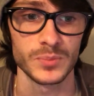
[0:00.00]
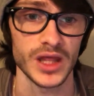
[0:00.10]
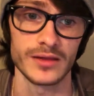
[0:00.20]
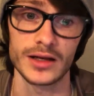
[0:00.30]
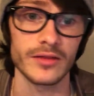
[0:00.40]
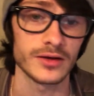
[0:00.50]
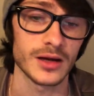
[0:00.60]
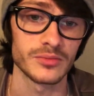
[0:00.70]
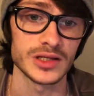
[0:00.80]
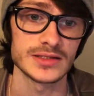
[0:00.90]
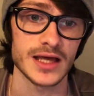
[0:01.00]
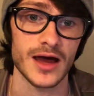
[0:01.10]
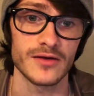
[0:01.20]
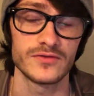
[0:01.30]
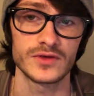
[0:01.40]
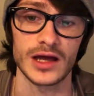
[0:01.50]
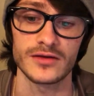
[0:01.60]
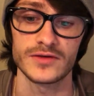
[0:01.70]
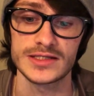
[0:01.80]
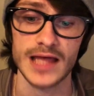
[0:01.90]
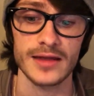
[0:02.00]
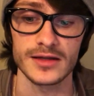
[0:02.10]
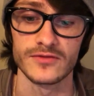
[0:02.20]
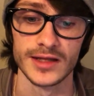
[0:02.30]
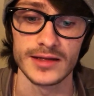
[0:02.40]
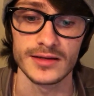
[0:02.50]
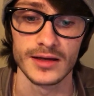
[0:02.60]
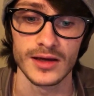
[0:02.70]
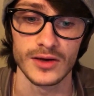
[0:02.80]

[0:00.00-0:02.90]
And then other companies have kind of a set dividend